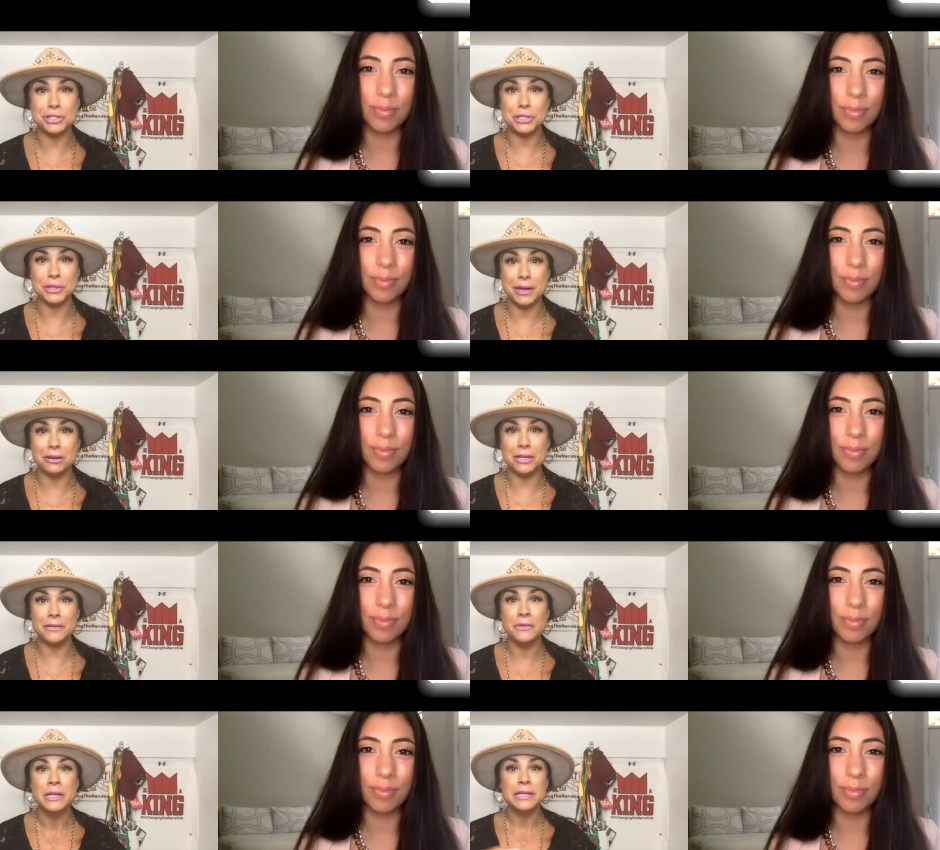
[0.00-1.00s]
Speaker 1: the Narrative
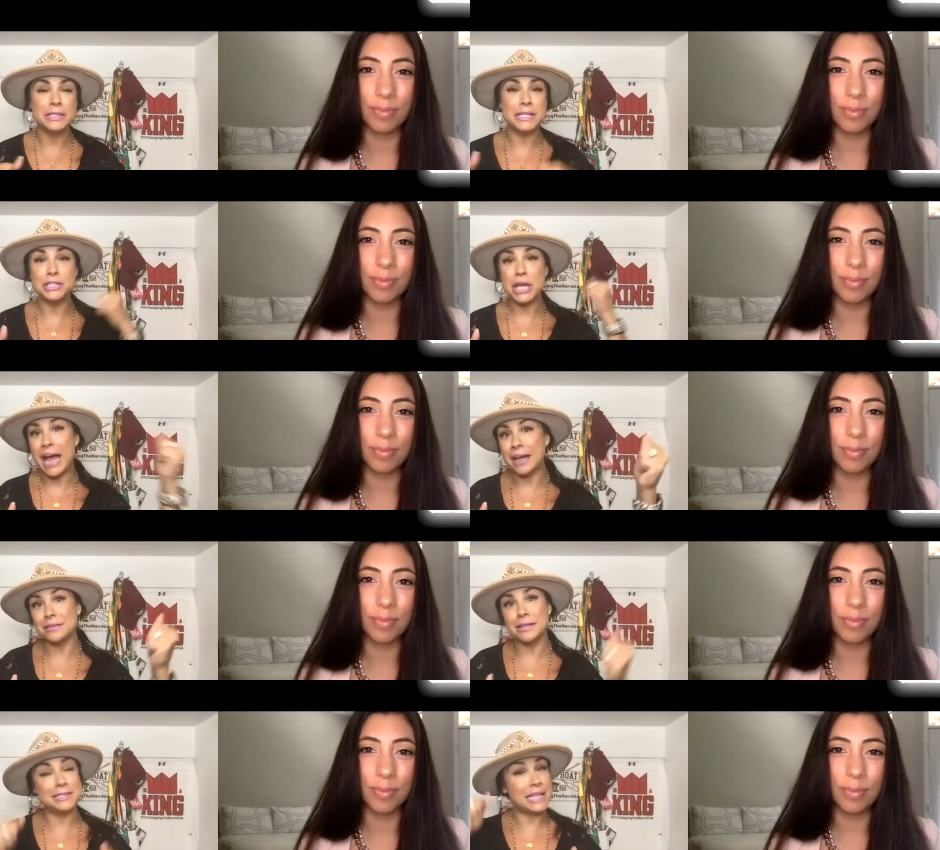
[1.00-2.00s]
to teach
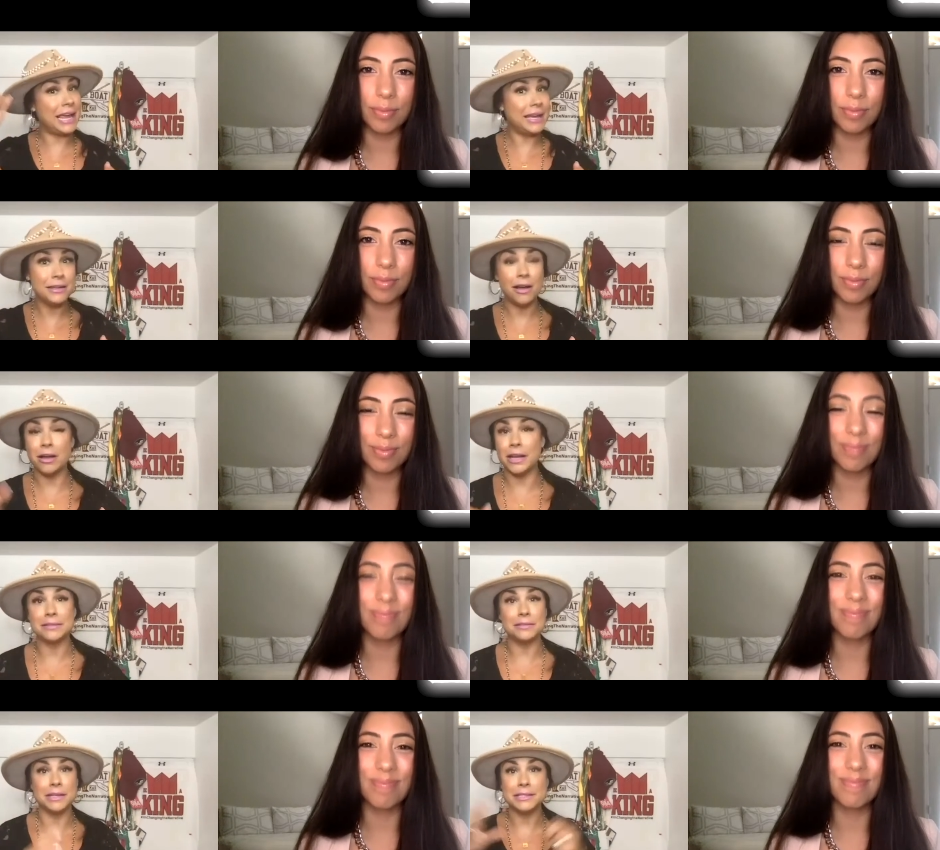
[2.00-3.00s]
athletes and non
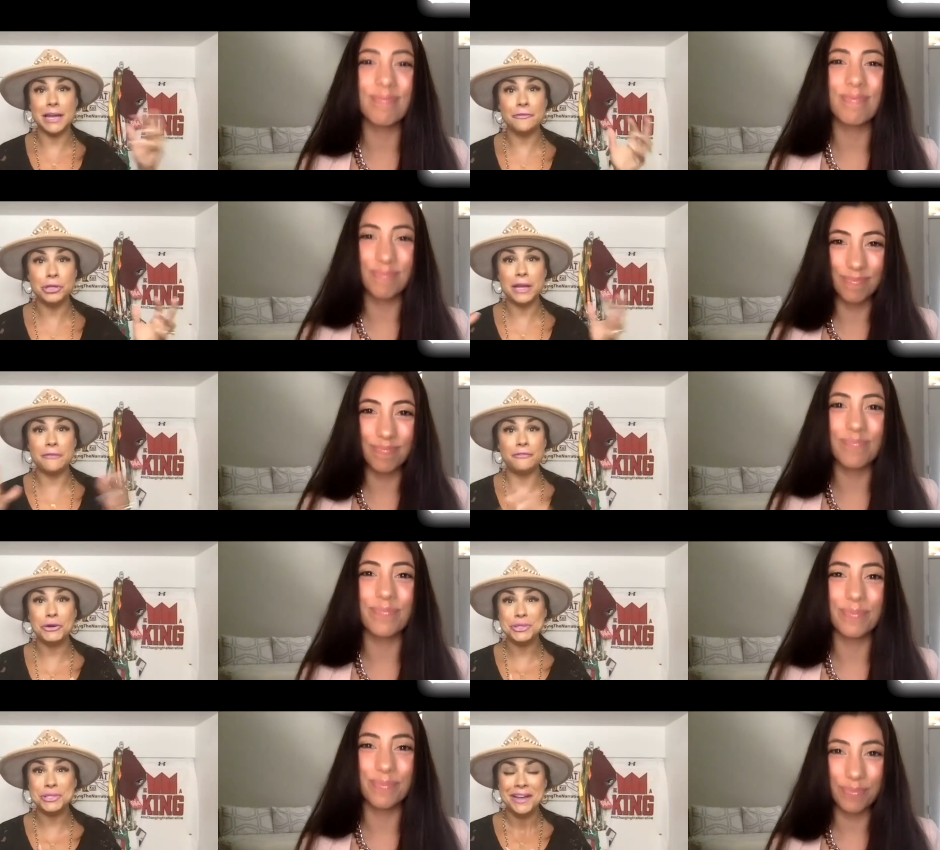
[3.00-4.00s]
athletes, everyday
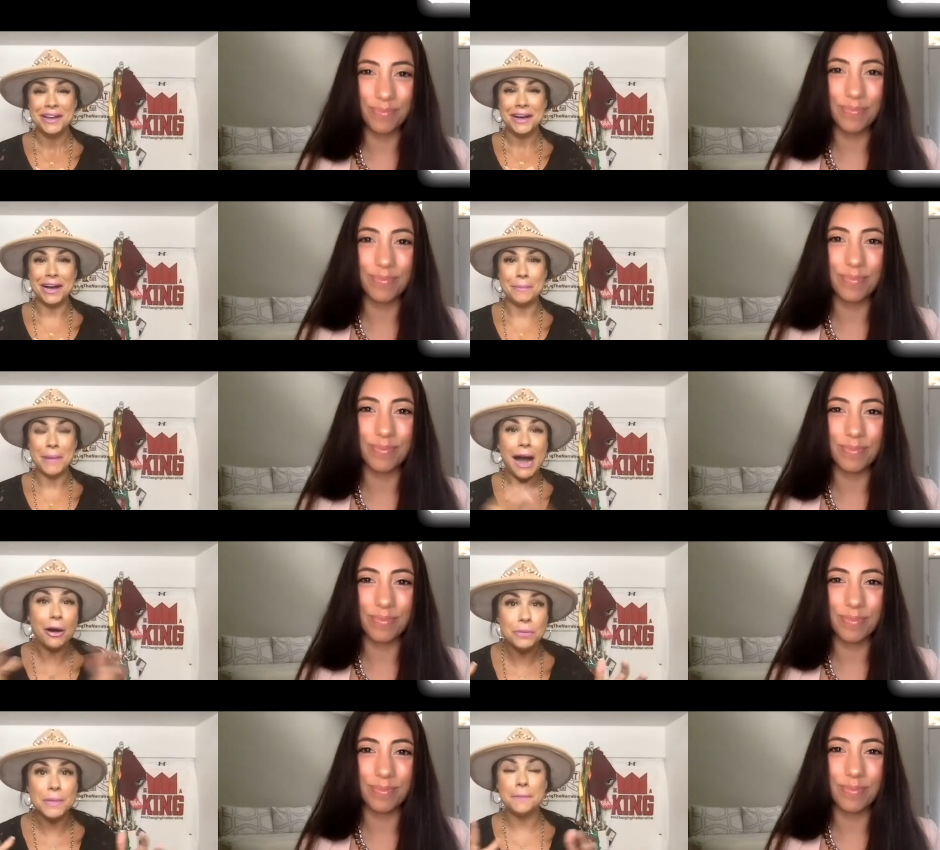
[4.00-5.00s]
folks, um, how
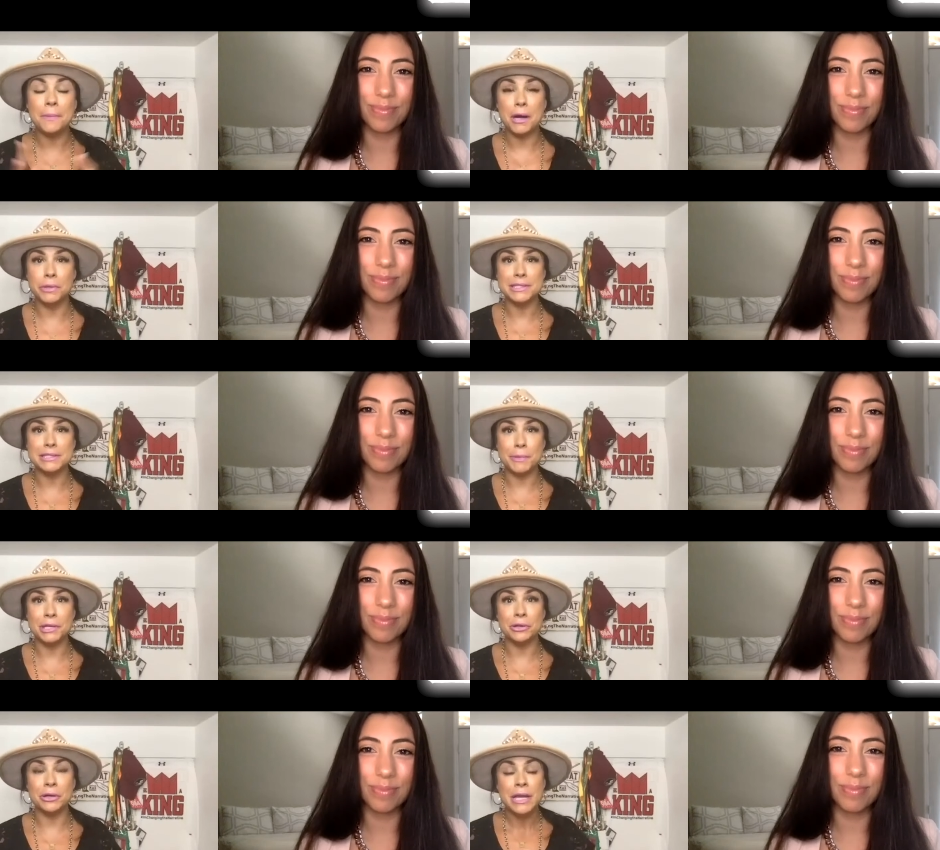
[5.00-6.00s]
to be a public
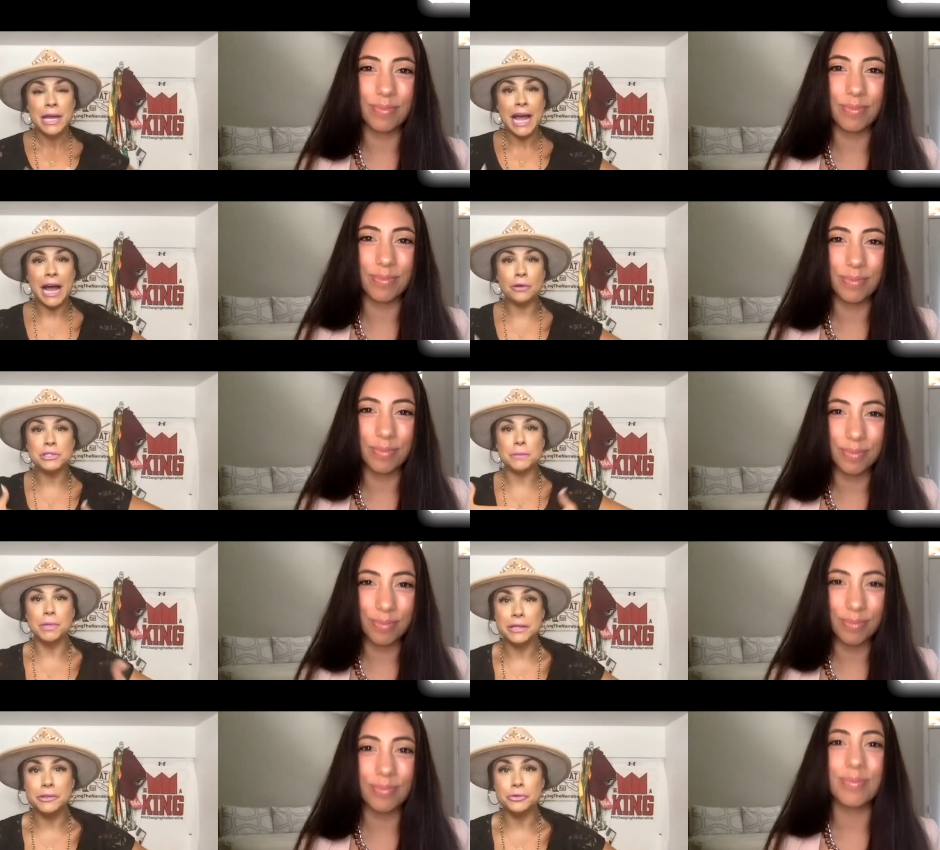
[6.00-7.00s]
speaker, how to
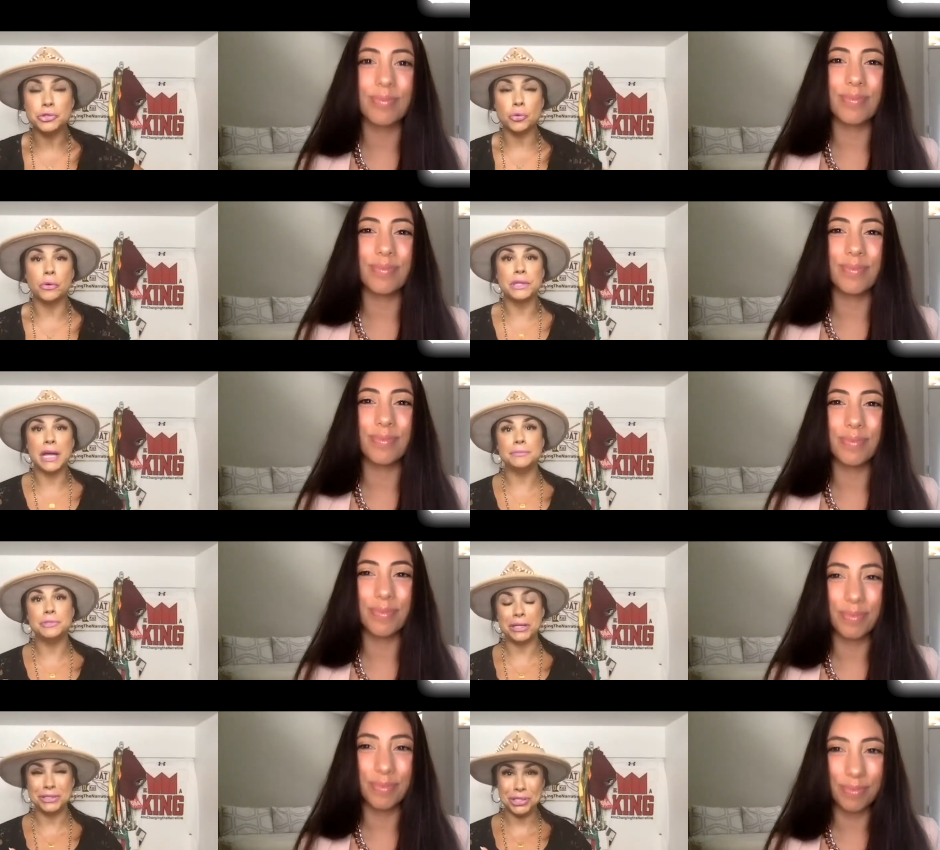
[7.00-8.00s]
blend their story with I'm
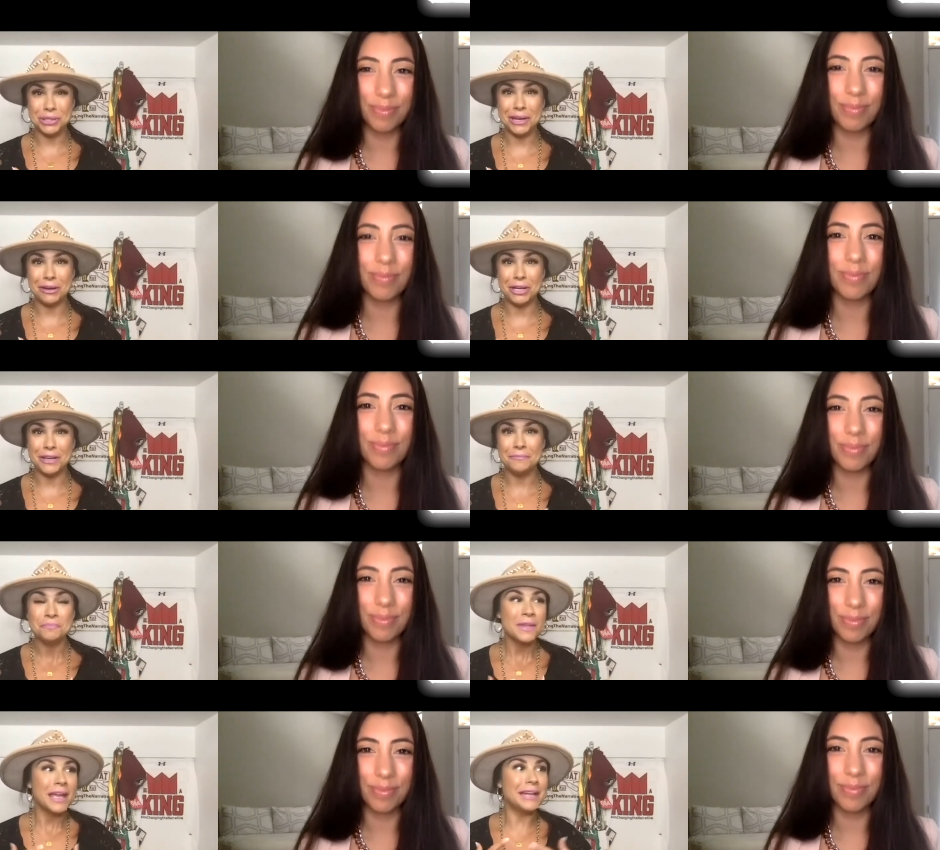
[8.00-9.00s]
Changing the Narrative,
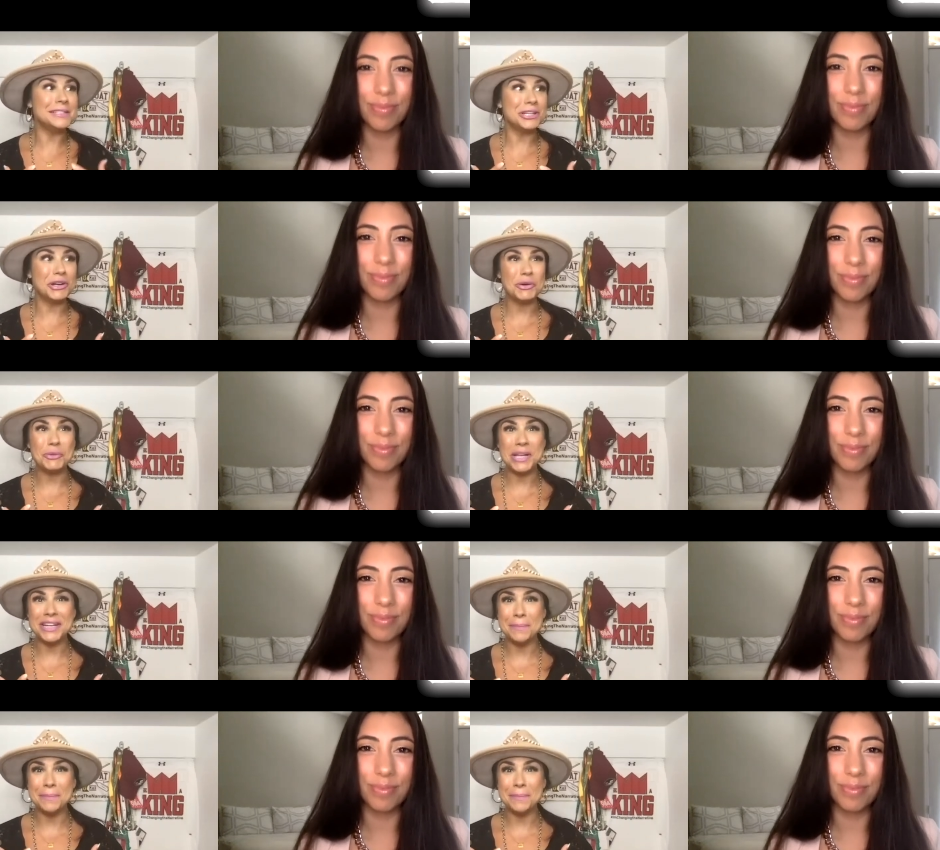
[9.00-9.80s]
and so we end up